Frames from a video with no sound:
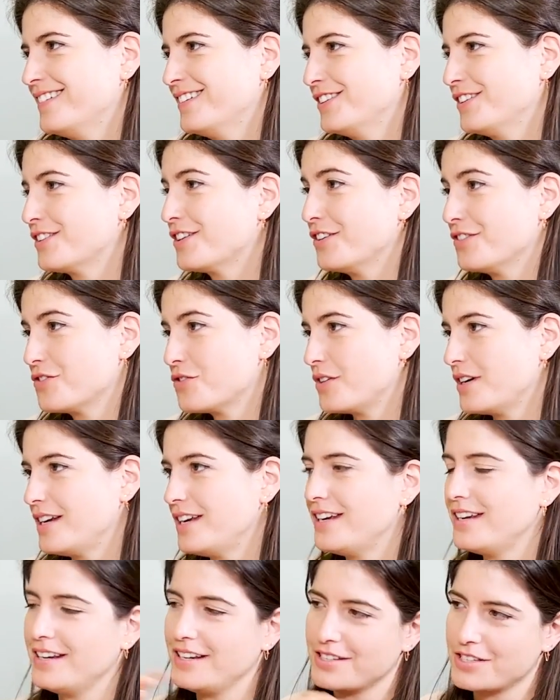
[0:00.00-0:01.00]

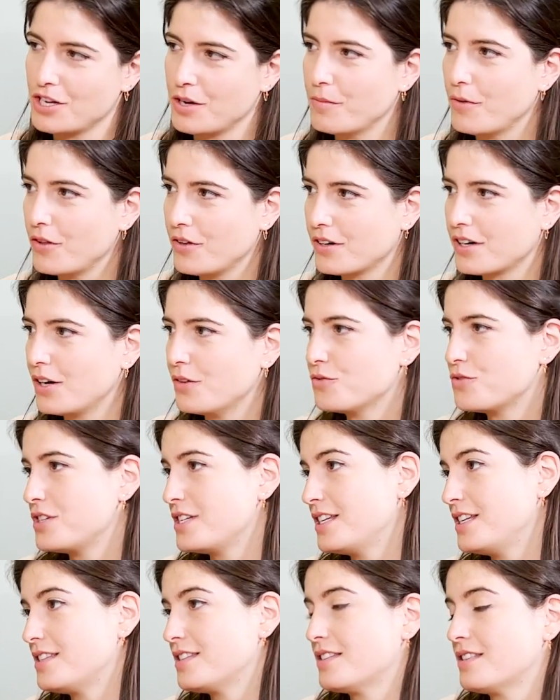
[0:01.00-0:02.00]
contrary, in some other
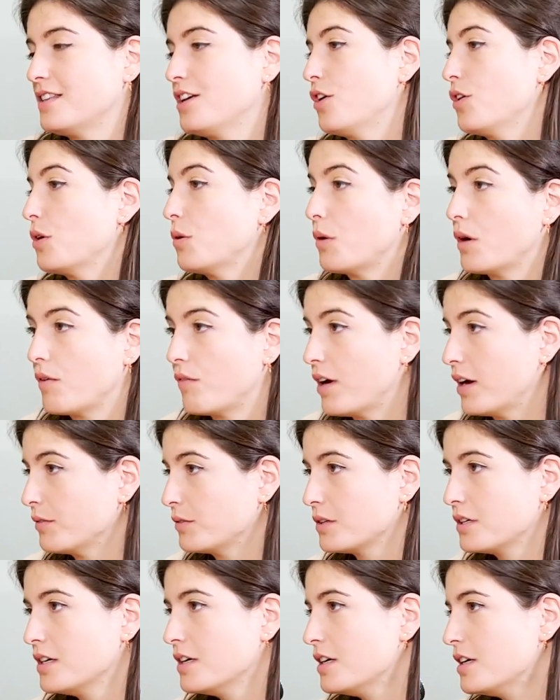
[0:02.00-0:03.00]
countries it's the other way around.